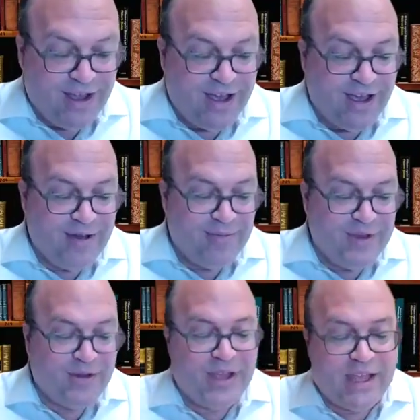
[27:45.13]

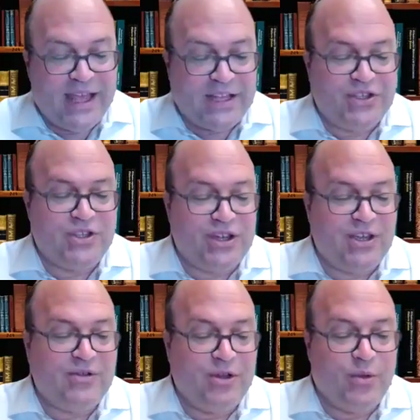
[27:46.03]
That's
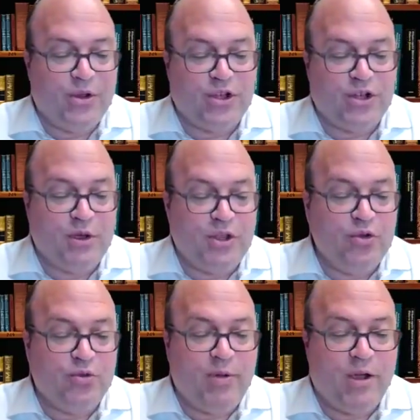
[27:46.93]
where it talks about
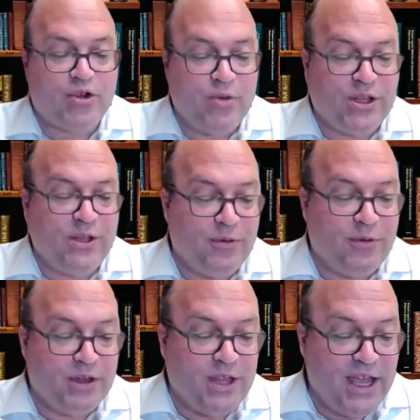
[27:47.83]
you will perish quickly
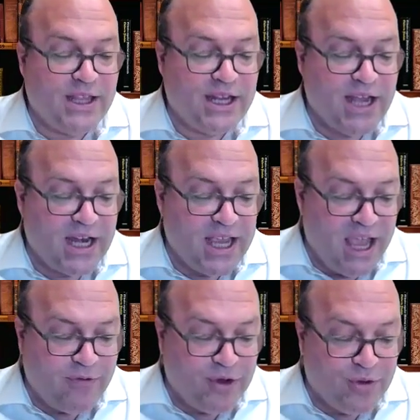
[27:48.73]
from the land that God
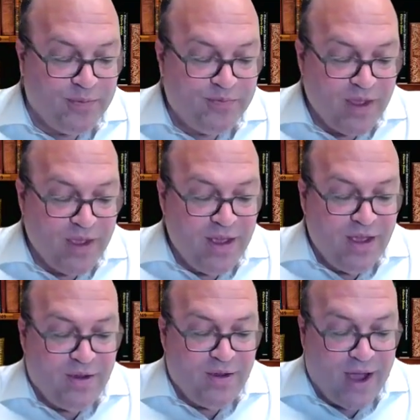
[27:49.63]
gave you,
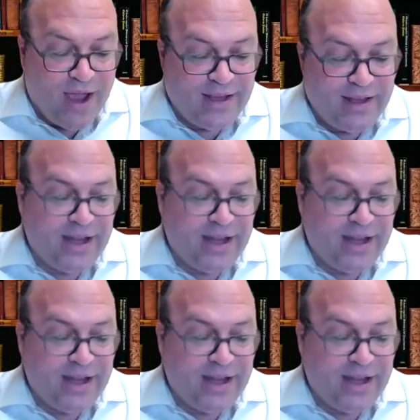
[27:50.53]
right?